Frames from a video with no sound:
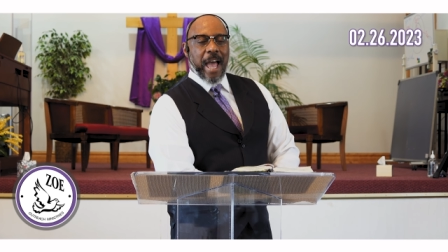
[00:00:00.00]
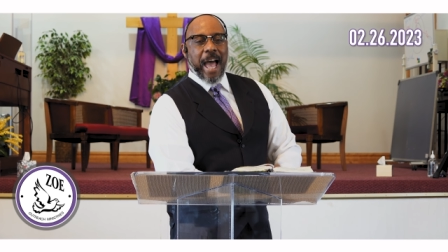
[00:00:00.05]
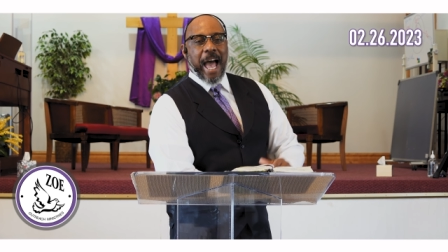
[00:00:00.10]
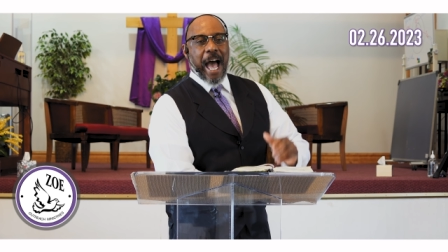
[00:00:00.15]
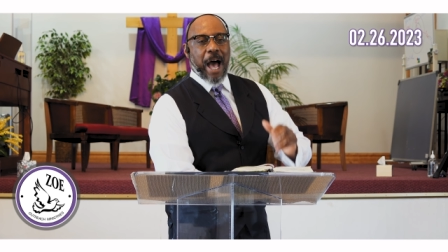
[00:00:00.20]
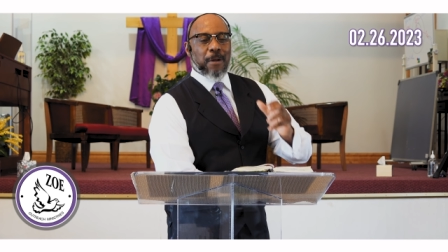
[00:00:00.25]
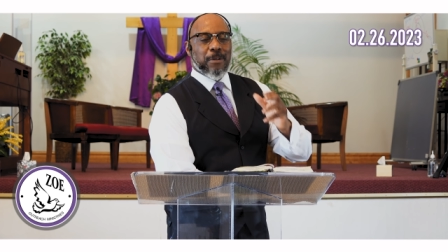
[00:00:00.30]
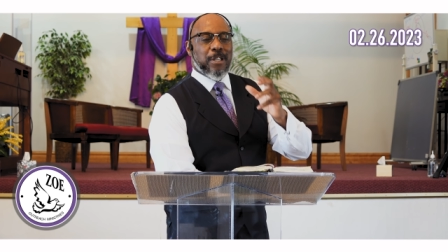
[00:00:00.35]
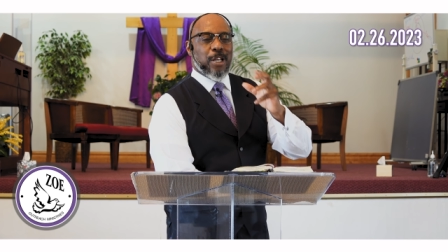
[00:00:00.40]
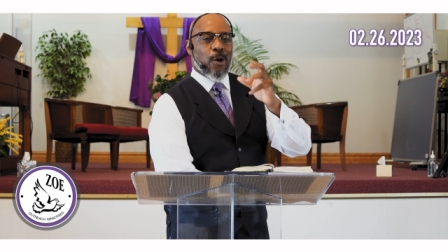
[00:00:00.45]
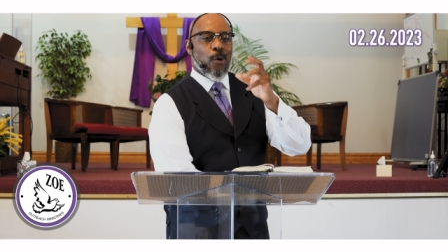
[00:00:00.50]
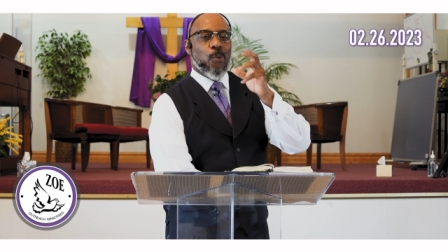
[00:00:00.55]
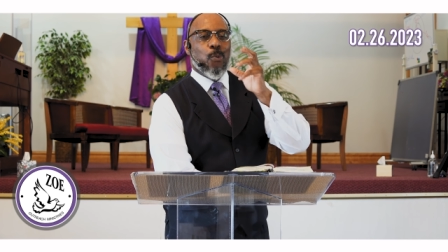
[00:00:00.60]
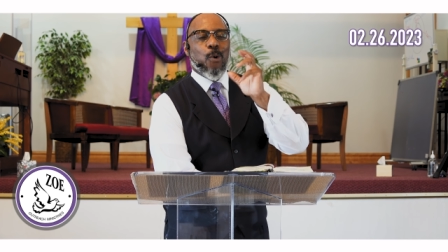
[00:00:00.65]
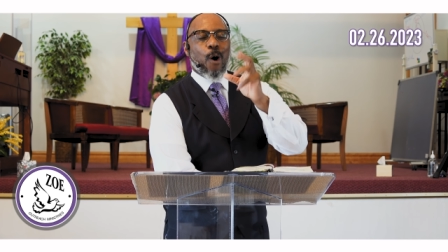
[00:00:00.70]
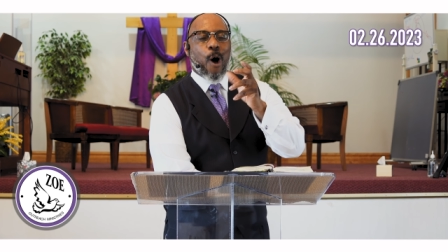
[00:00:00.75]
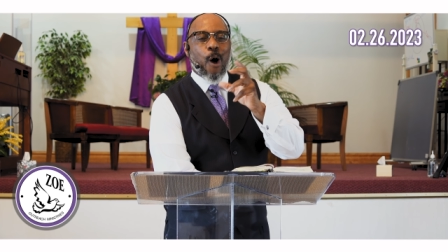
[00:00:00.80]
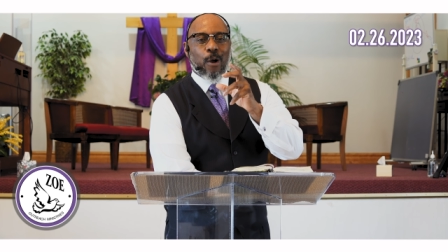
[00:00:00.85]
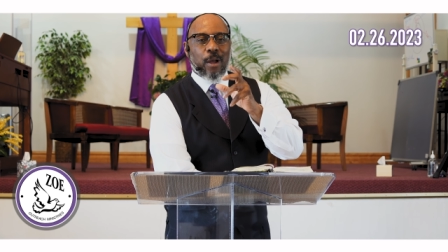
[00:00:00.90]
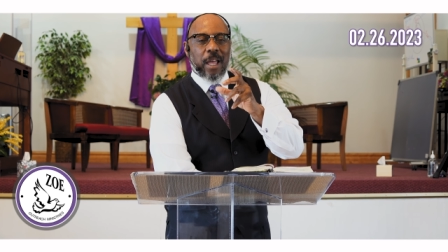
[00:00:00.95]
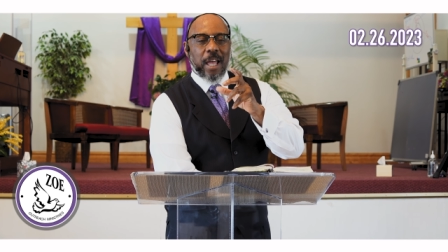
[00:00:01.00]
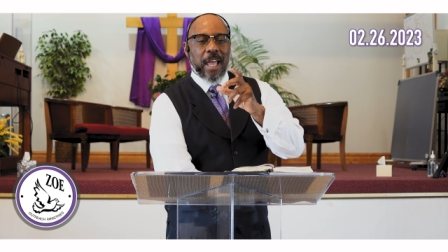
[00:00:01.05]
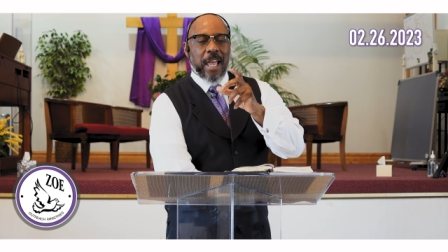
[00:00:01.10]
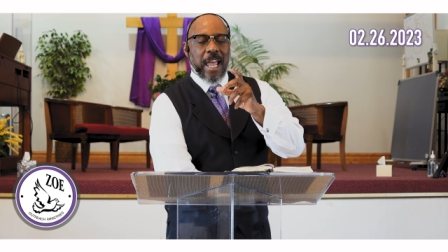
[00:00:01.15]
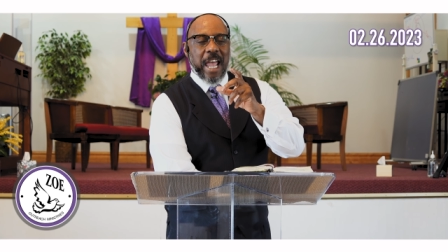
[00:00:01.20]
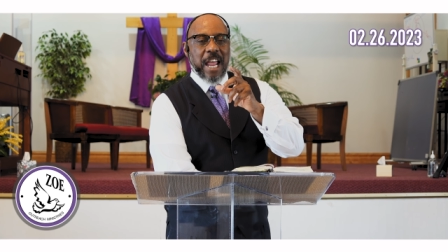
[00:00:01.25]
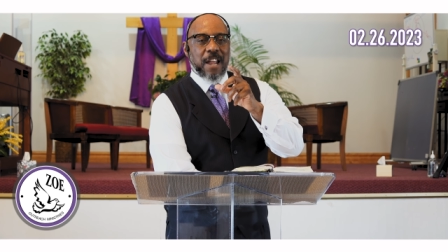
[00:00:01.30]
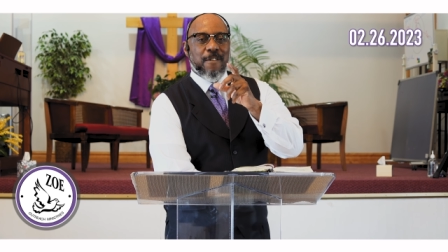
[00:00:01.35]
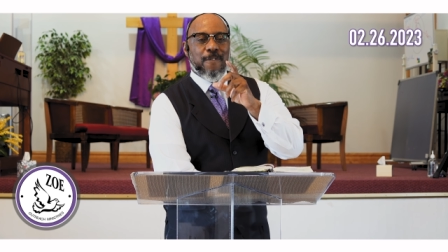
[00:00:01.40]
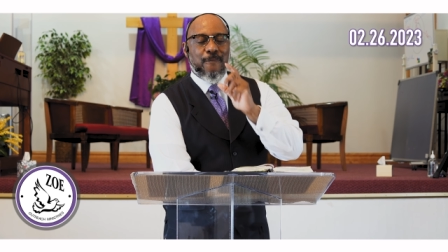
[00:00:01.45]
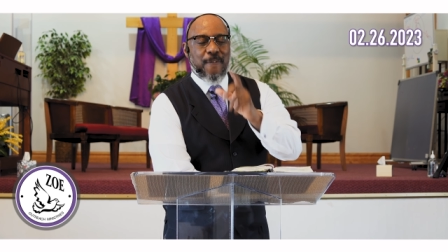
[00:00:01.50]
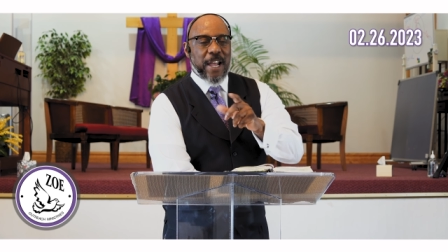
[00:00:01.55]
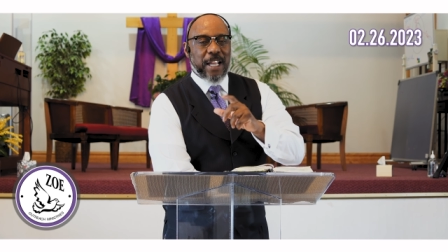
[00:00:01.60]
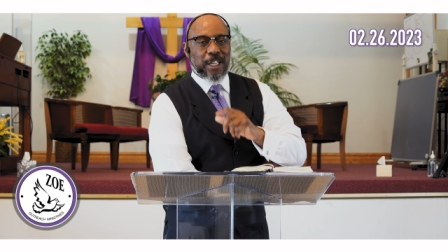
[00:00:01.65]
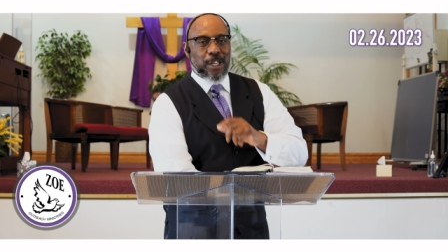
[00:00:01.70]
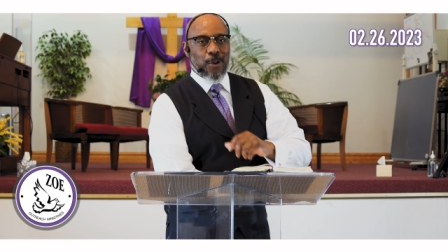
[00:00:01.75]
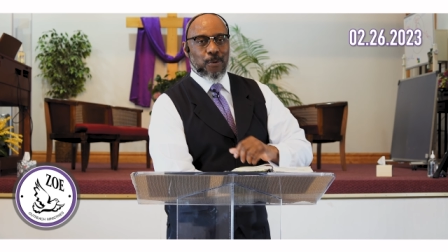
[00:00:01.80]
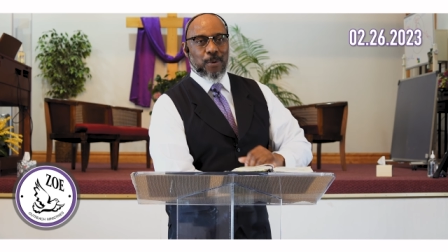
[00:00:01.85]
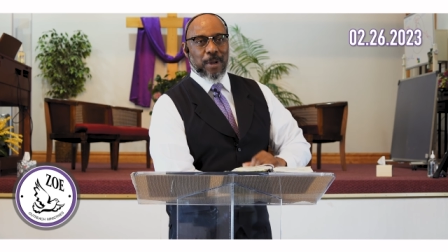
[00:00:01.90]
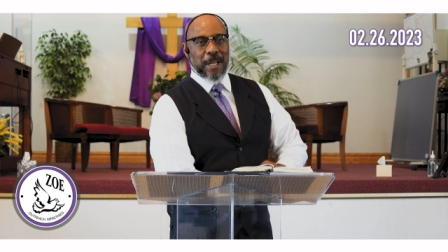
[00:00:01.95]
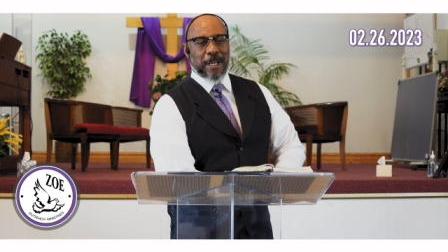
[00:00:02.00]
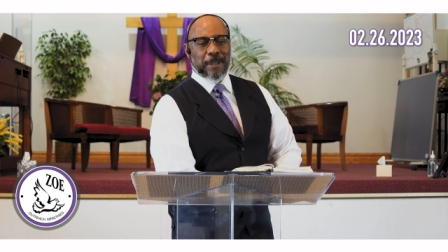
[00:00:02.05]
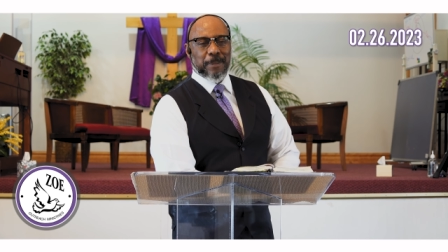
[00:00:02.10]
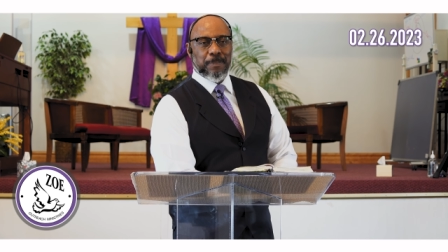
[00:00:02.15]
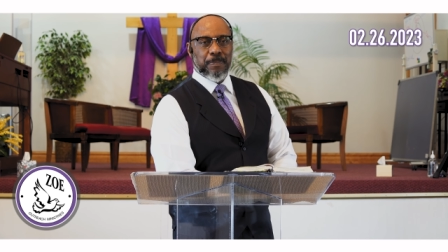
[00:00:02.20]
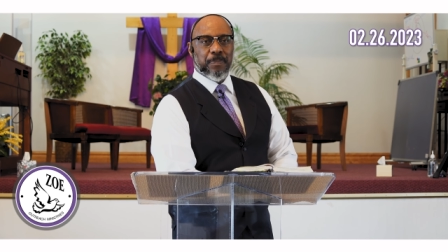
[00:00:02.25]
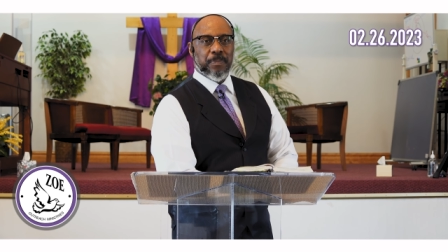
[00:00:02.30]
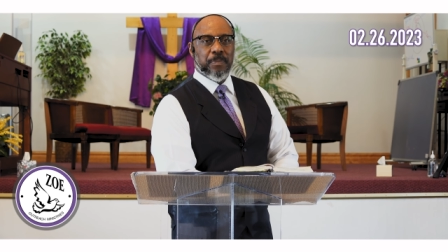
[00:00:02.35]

how to walk in victory.